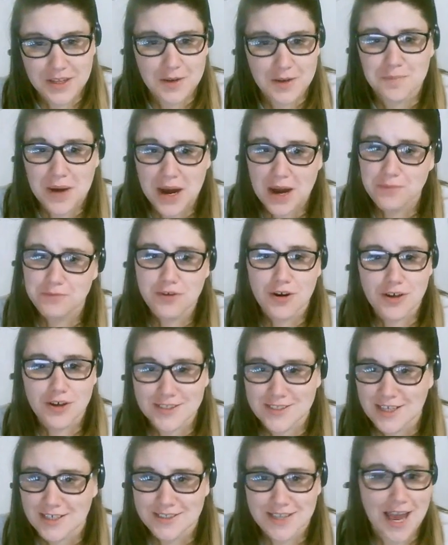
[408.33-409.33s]
Bob Ross
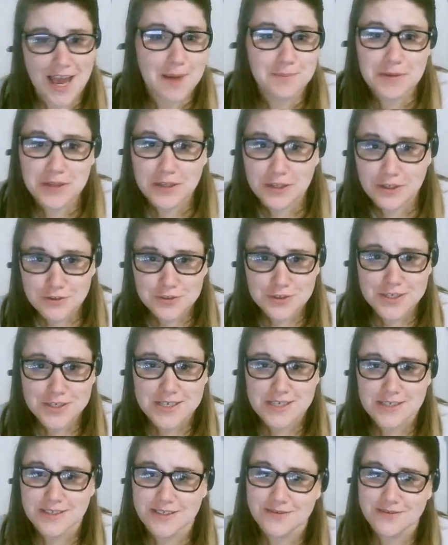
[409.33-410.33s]
says, "A happy little
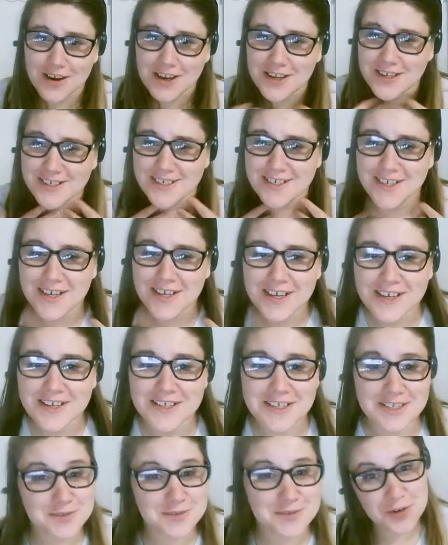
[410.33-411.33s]
trees," right?
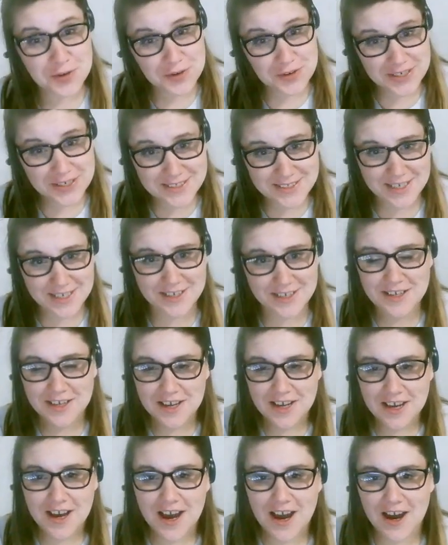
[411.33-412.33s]
That's for a reason.
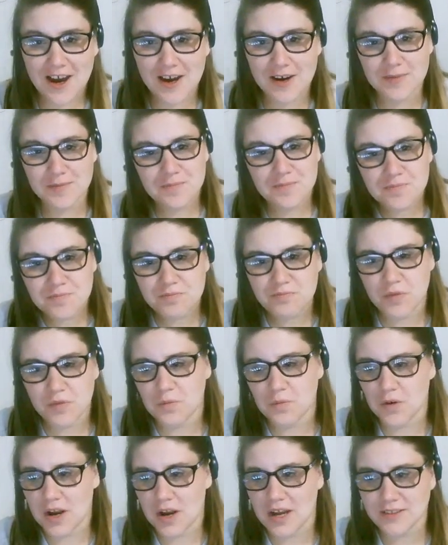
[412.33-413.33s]
When
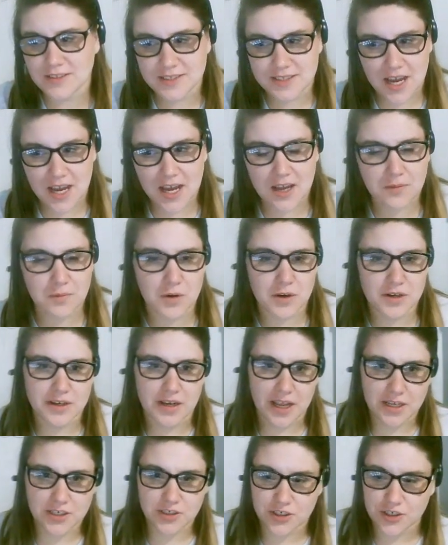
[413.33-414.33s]
we're outside, we're in
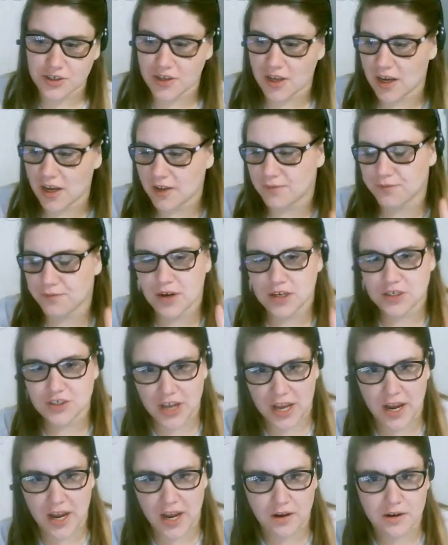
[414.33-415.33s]
nature, you're getting fresh
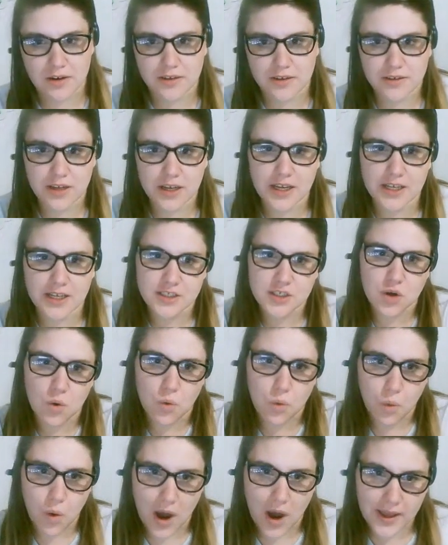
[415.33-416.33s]
air, and it's
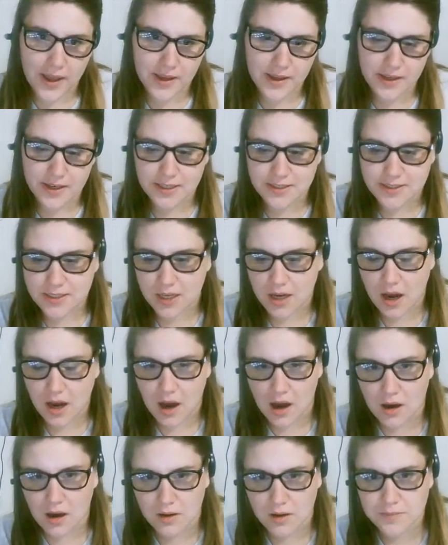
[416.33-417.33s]
quiet and it's
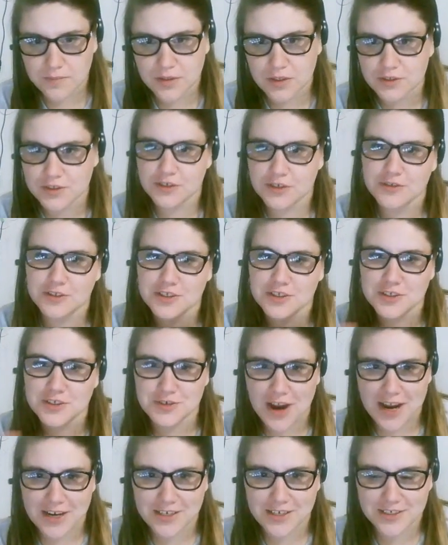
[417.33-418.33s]
calm. There's no
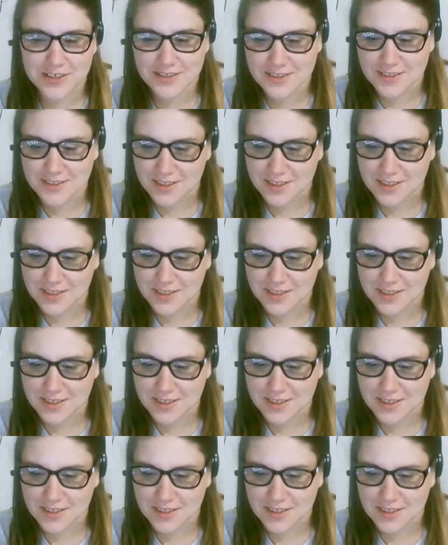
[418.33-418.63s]
distractions.